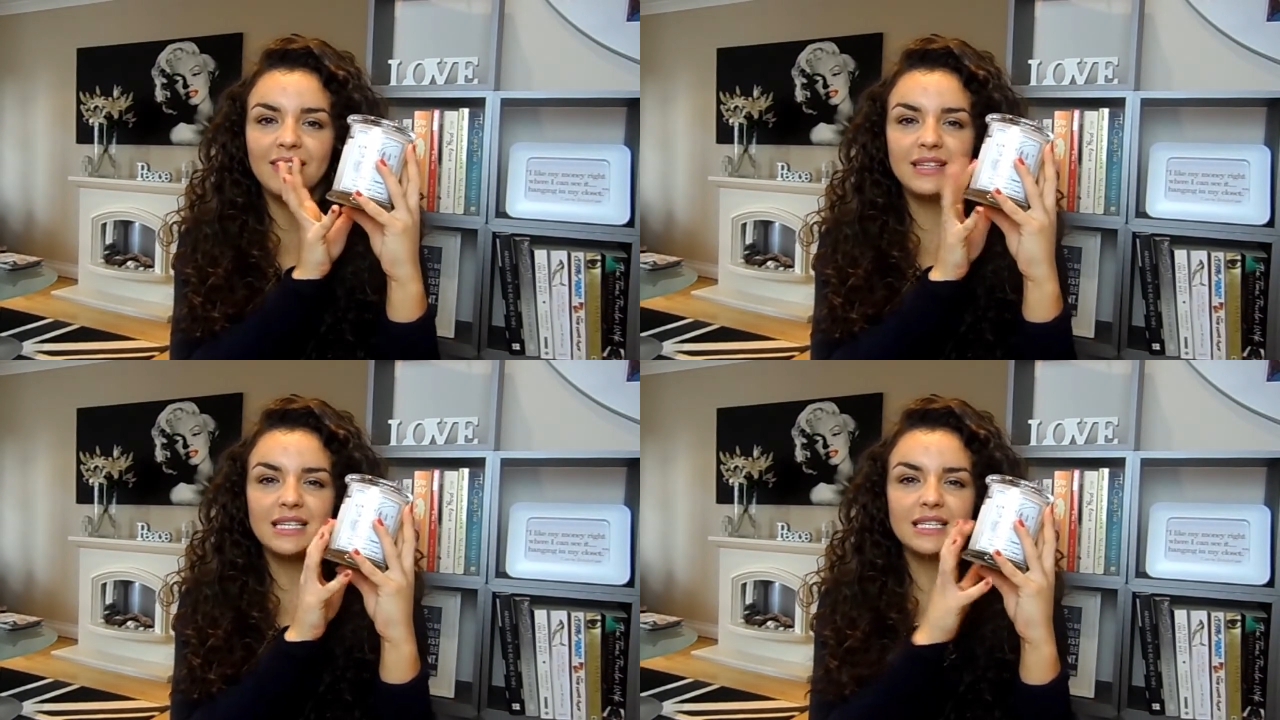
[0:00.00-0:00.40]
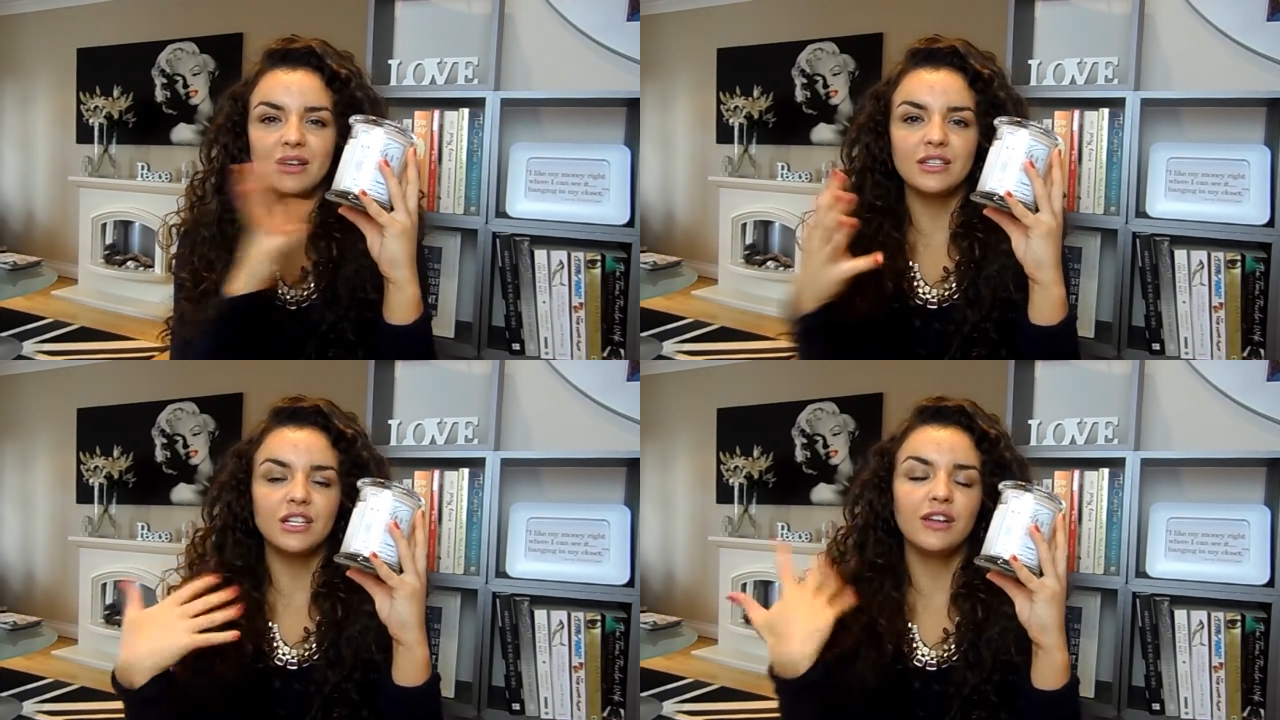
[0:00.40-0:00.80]
And this is a
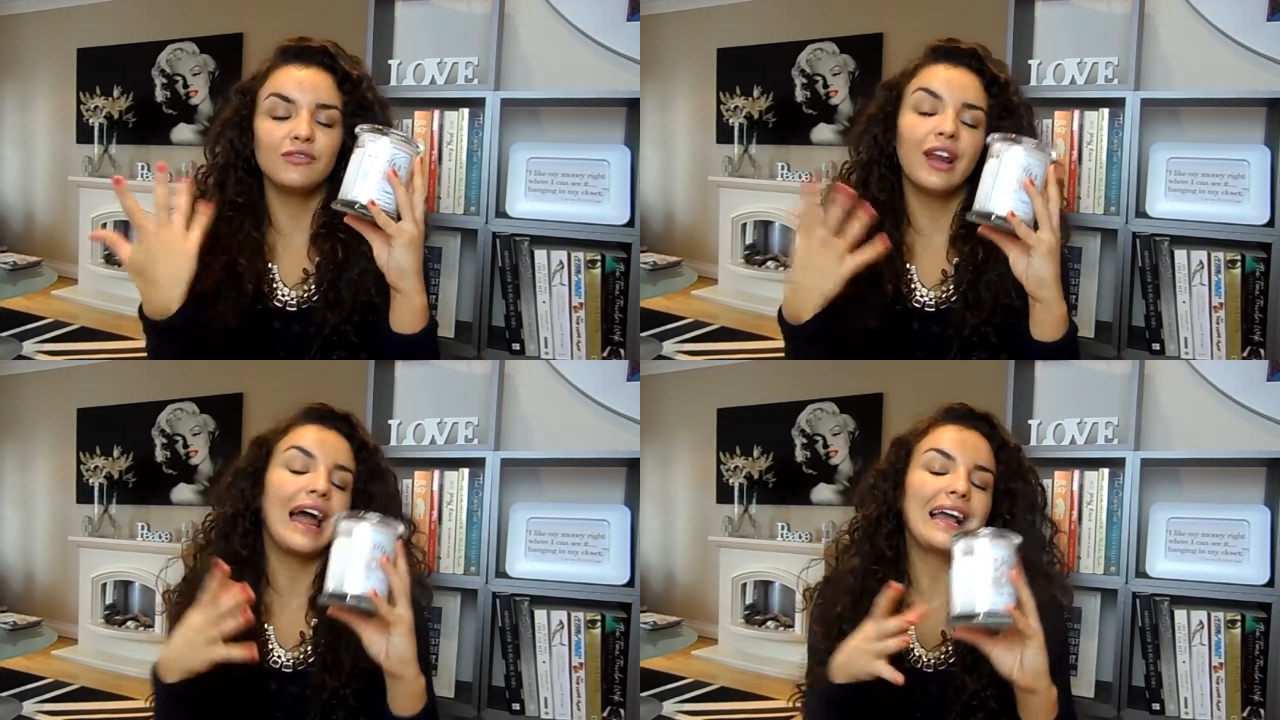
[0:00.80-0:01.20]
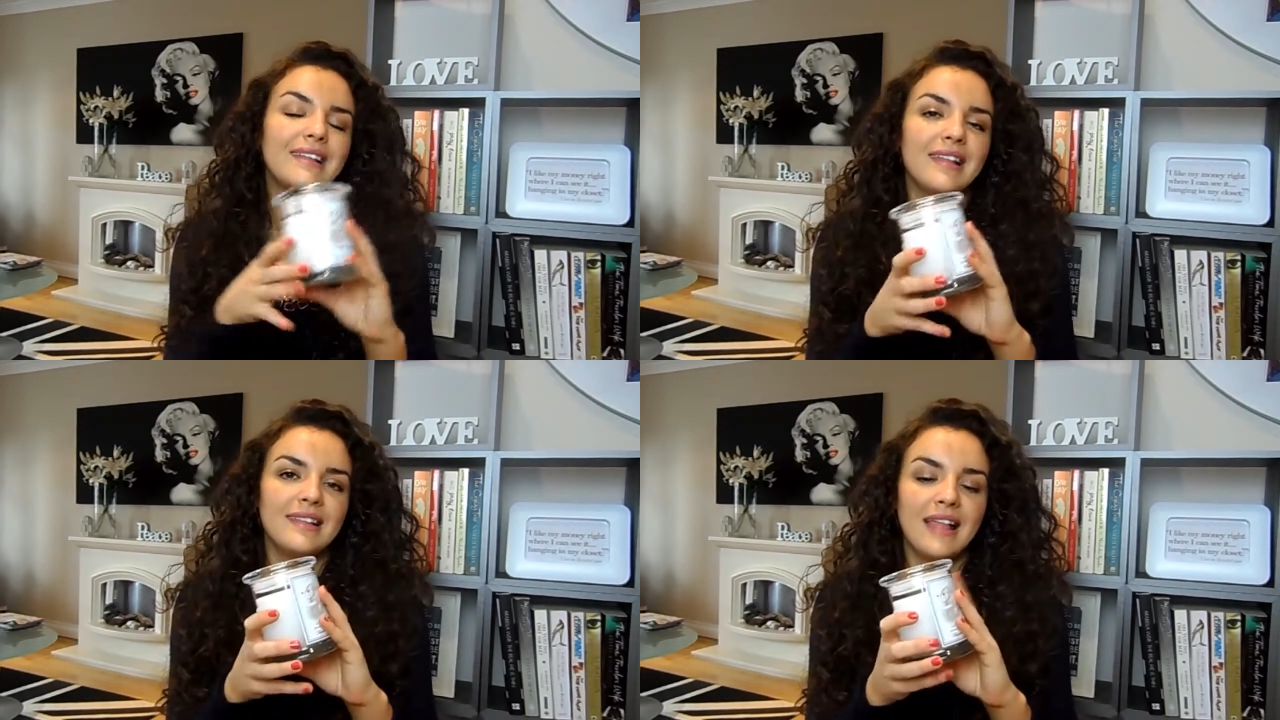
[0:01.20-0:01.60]
nice kind of
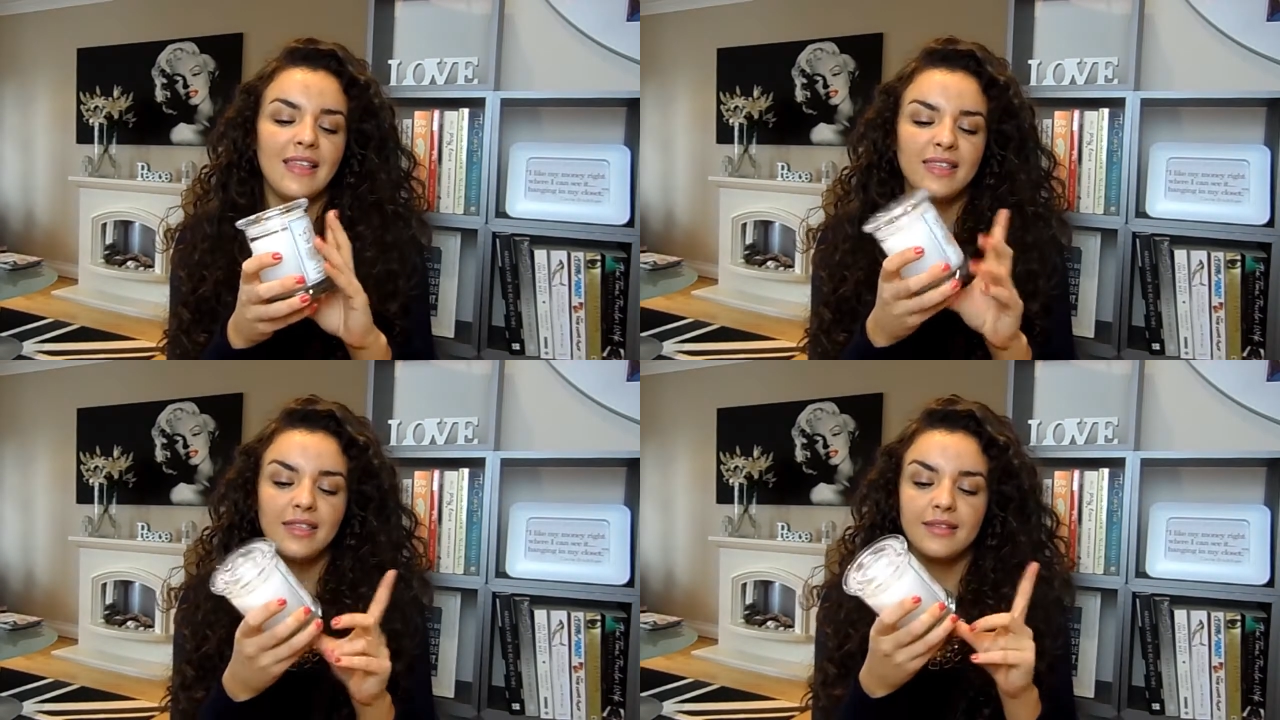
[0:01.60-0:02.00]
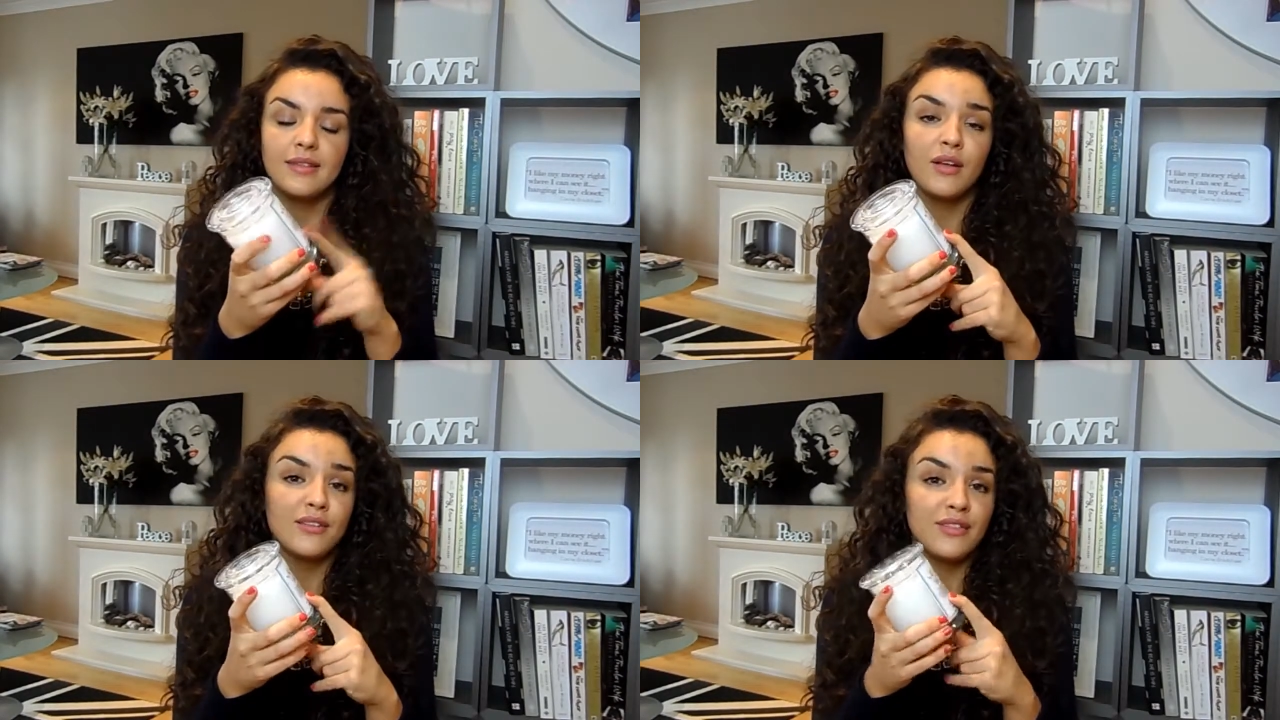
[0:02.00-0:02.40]
relaxing scent that's
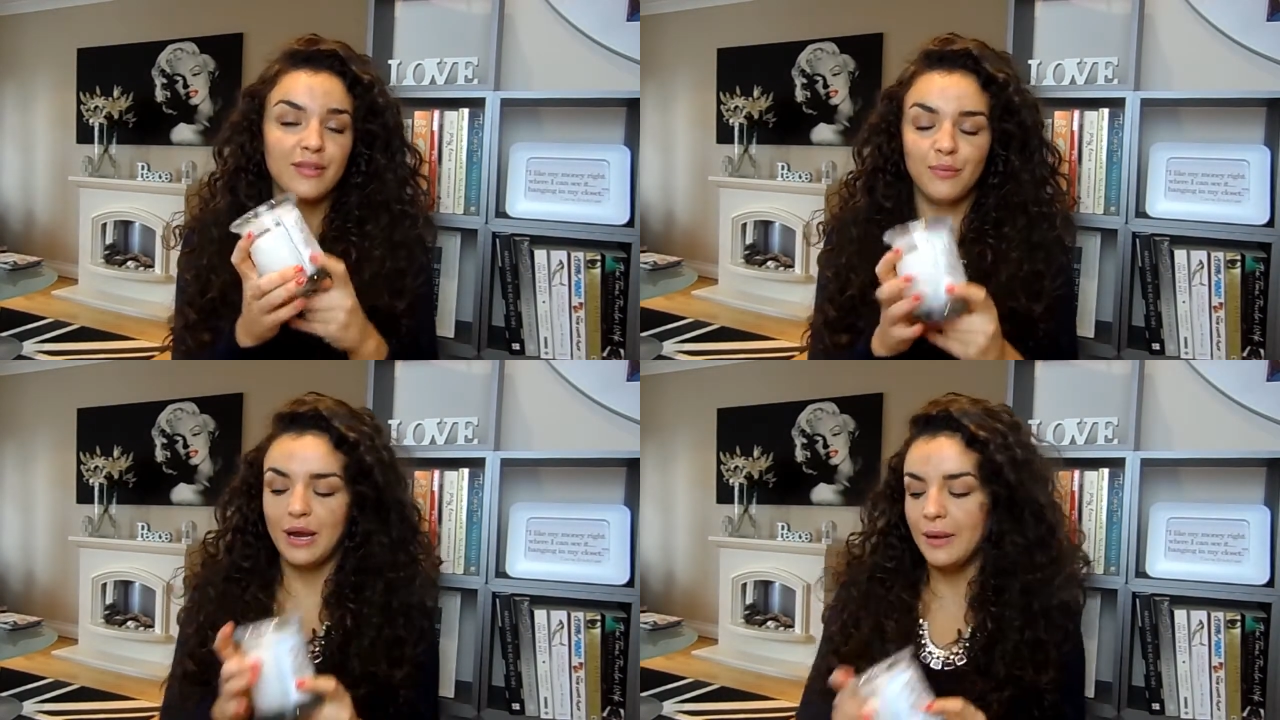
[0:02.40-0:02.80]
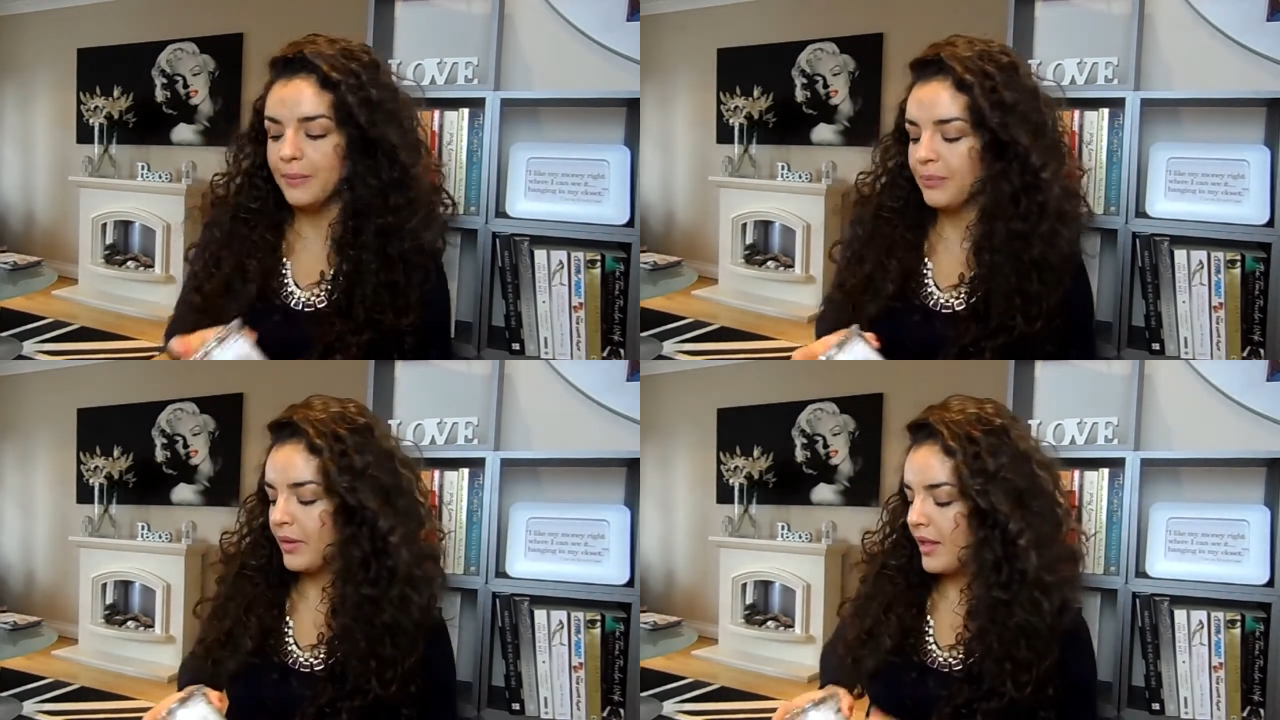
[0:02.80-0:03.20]
nice for spring.